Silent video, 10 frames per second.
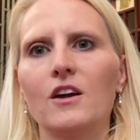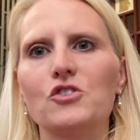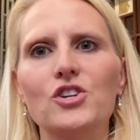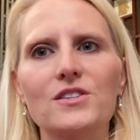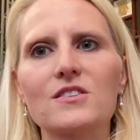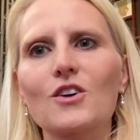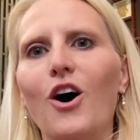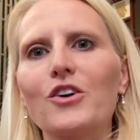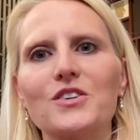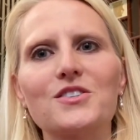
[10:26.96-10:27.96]
Jesus
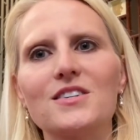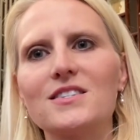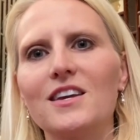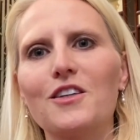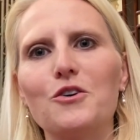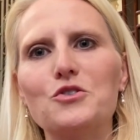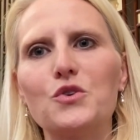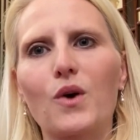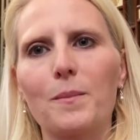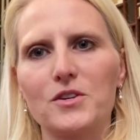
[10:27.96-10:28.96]
calls us to see those
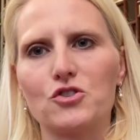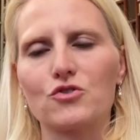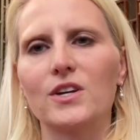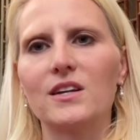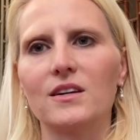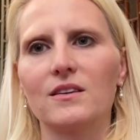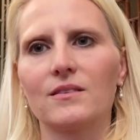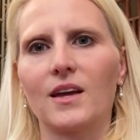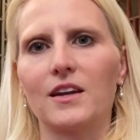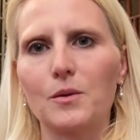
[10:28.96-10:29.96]
who are mistreated
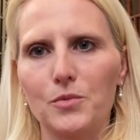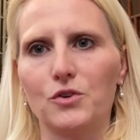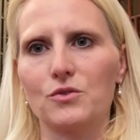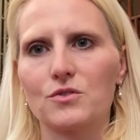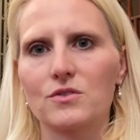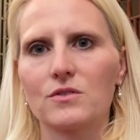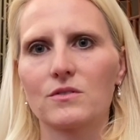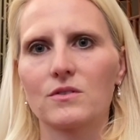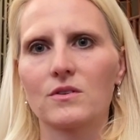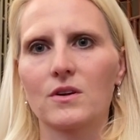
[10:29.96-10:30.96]
and abused.
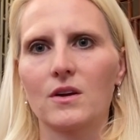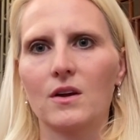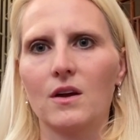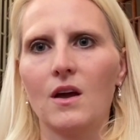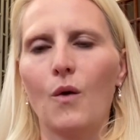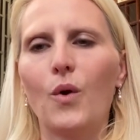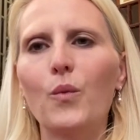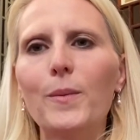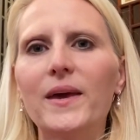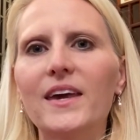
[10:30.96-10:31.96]
When
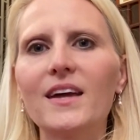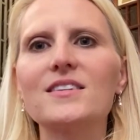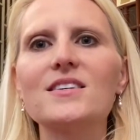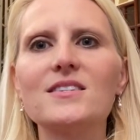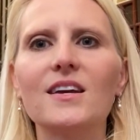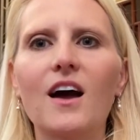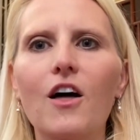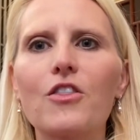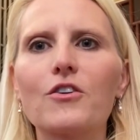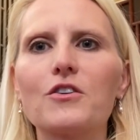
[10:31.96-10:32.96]
we begin to see
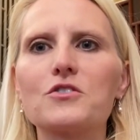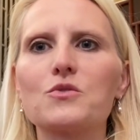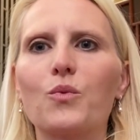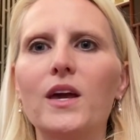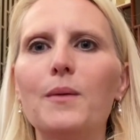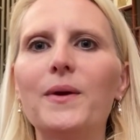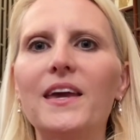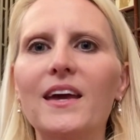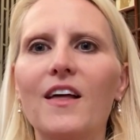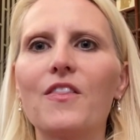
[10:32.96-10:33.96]
others, we
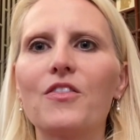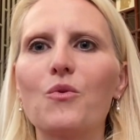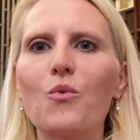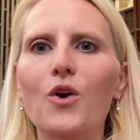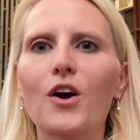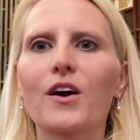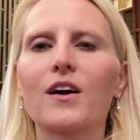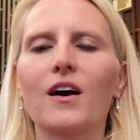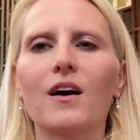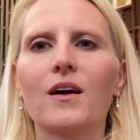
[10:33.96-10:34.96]
begin the work
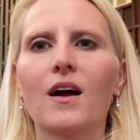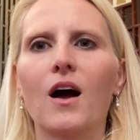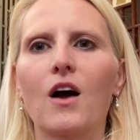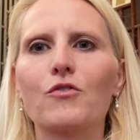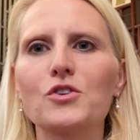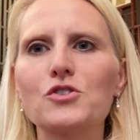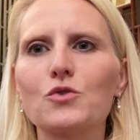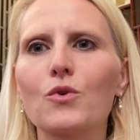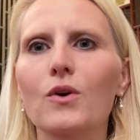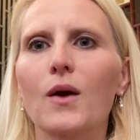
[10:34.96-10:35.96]
of
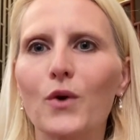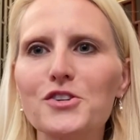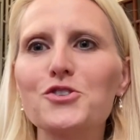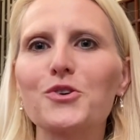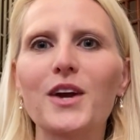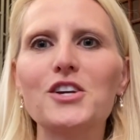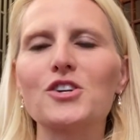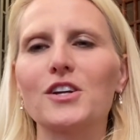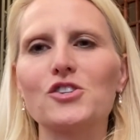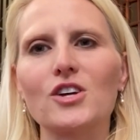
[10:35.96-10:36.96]

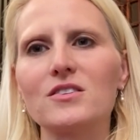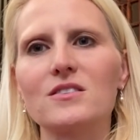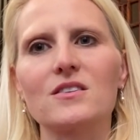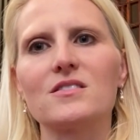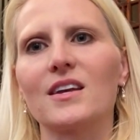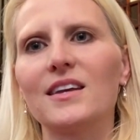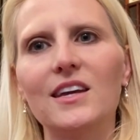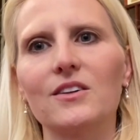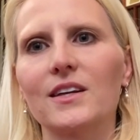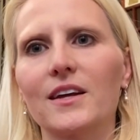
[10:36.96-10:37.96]
restoration and justice and
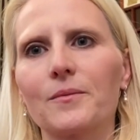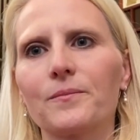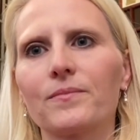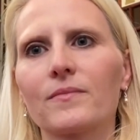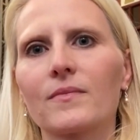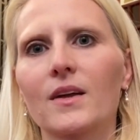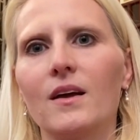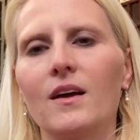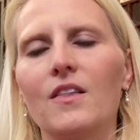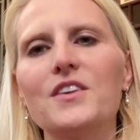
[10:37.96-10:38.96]
healing.
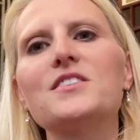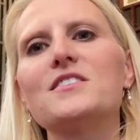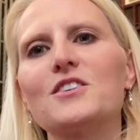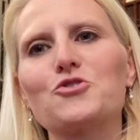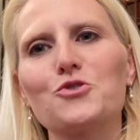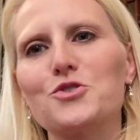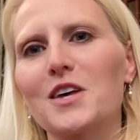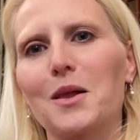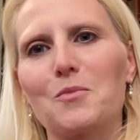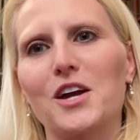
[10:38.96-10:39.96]
This is the true
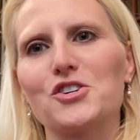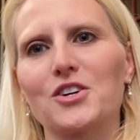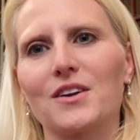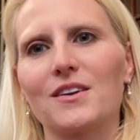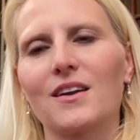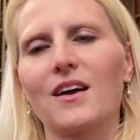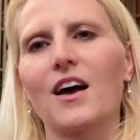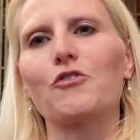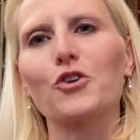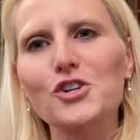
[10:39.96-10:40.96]
celebration
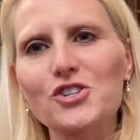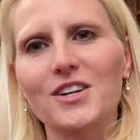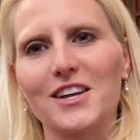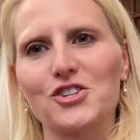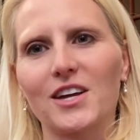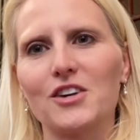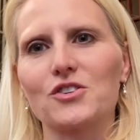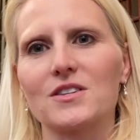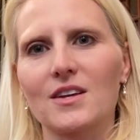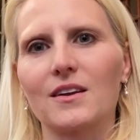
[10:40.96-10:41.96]
of Christian
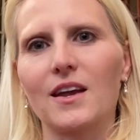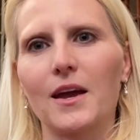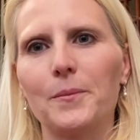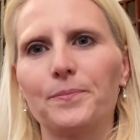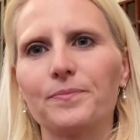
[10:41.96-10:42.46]
Education Sunday.